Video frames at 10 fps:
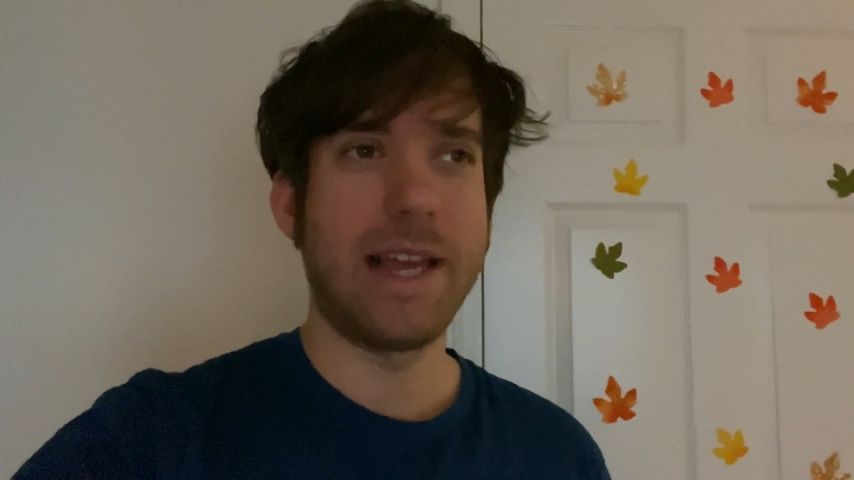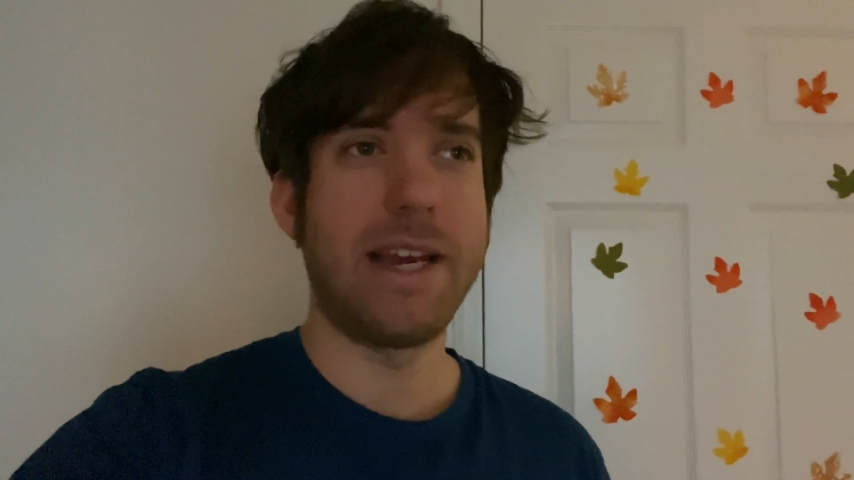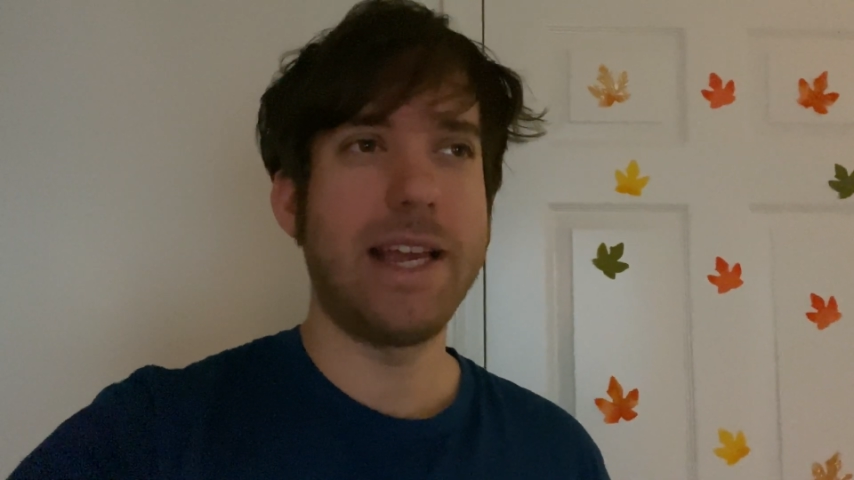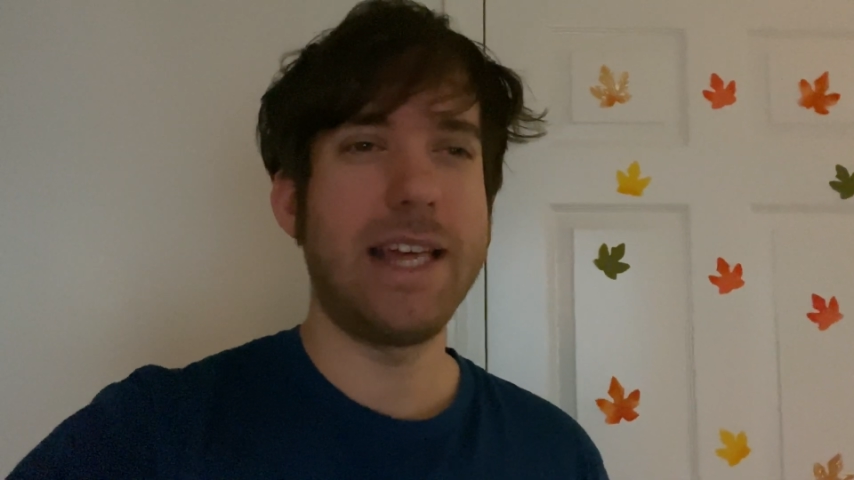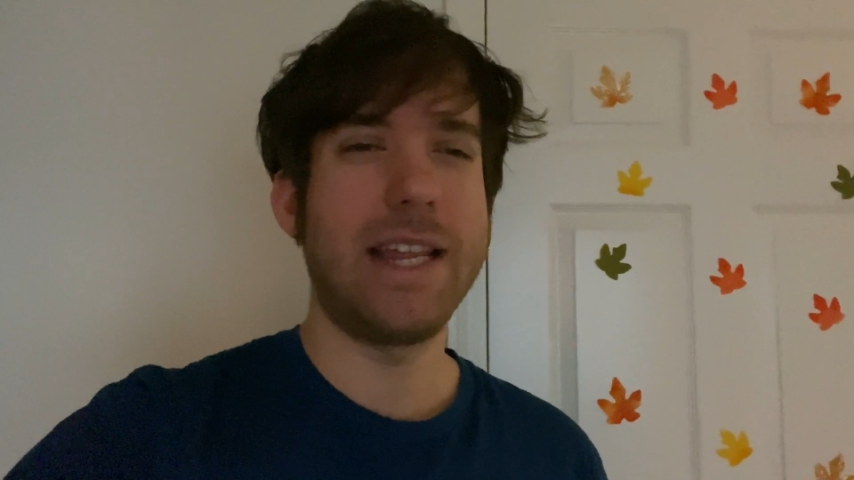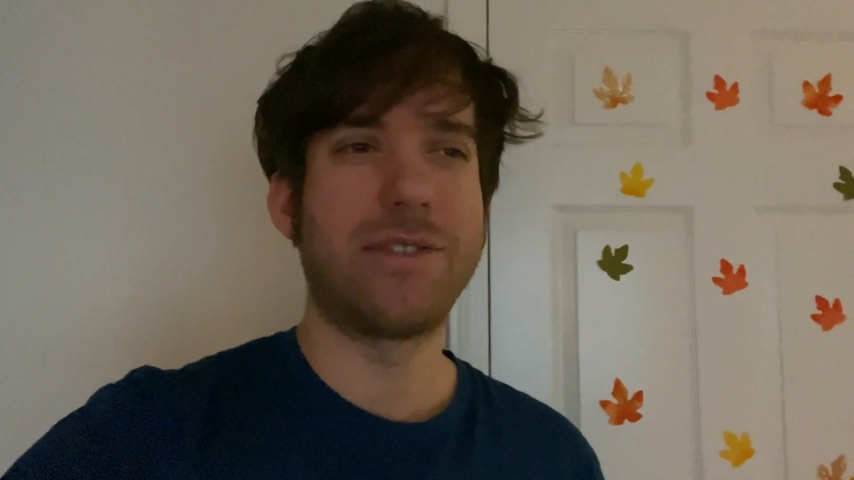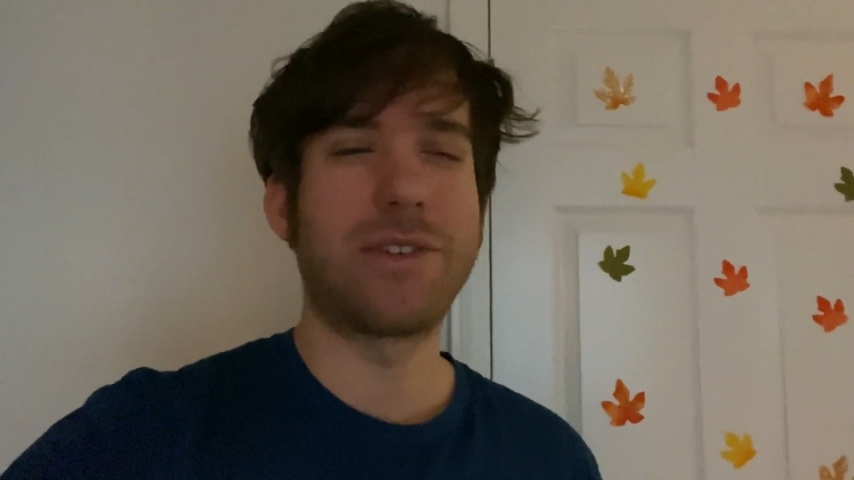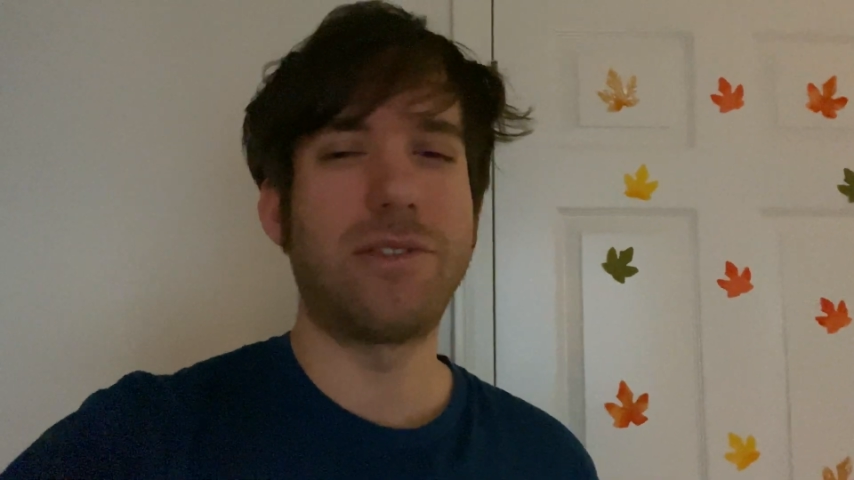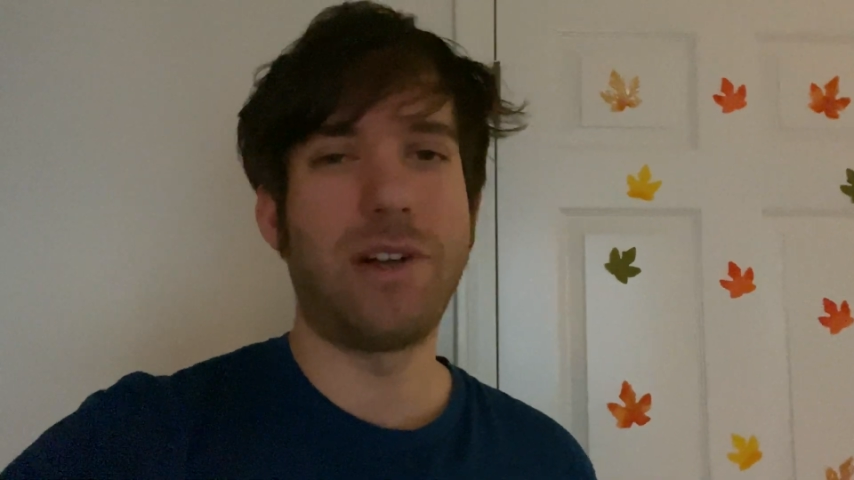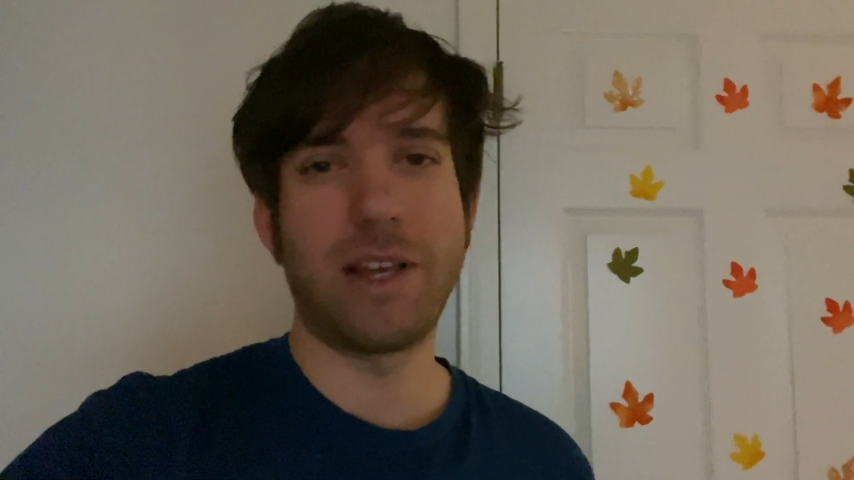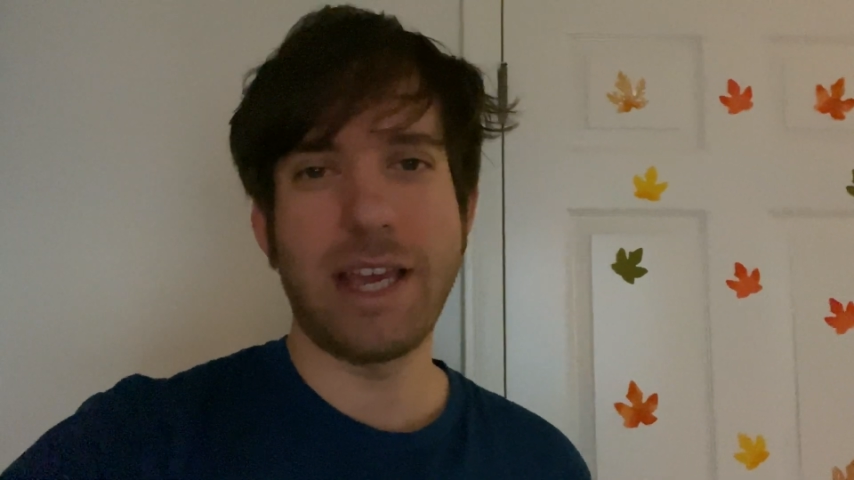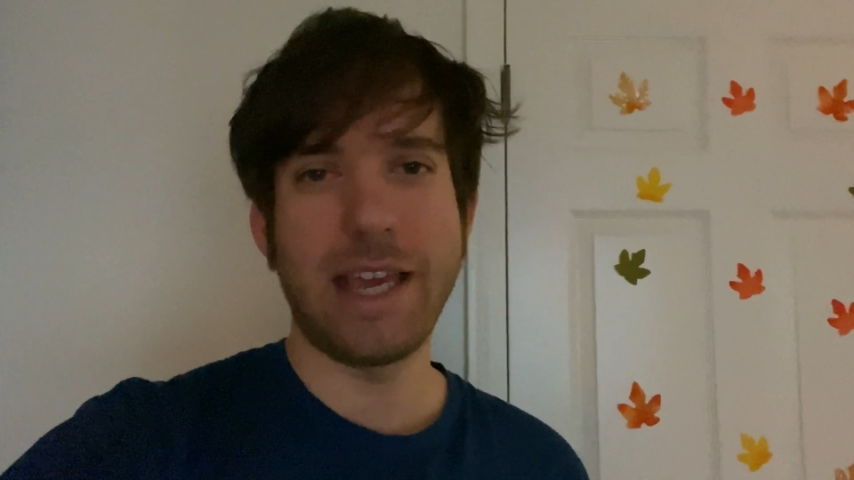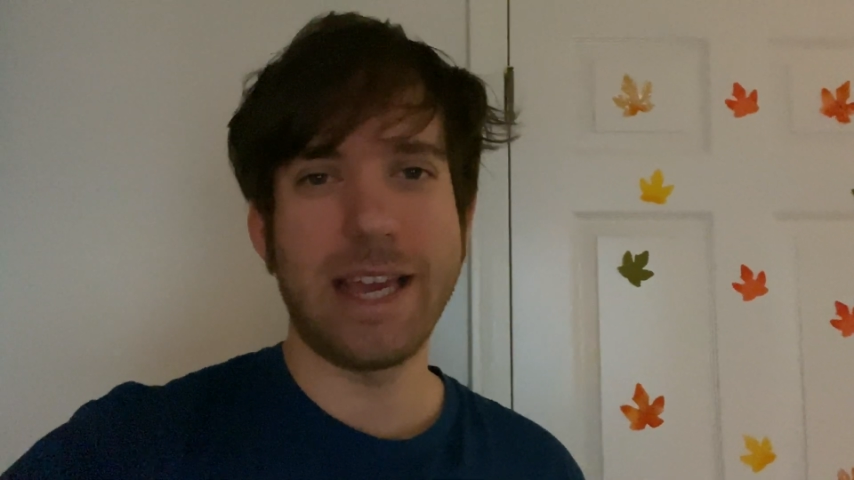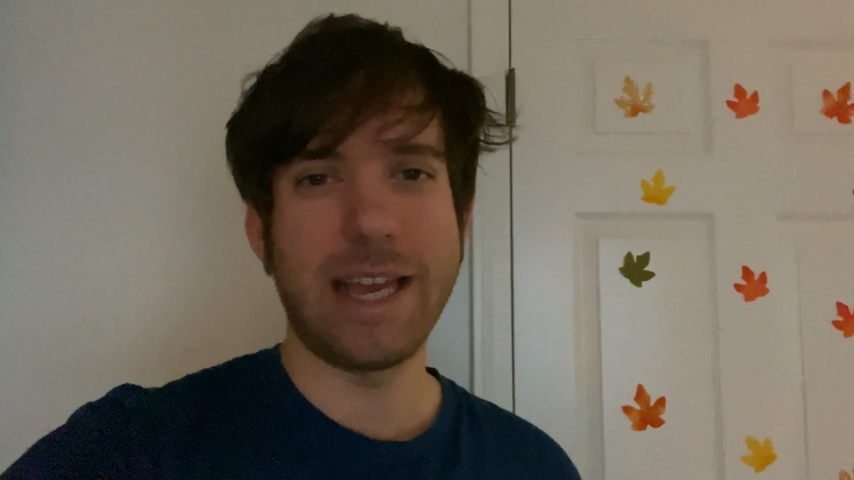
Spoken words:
and it is clunky,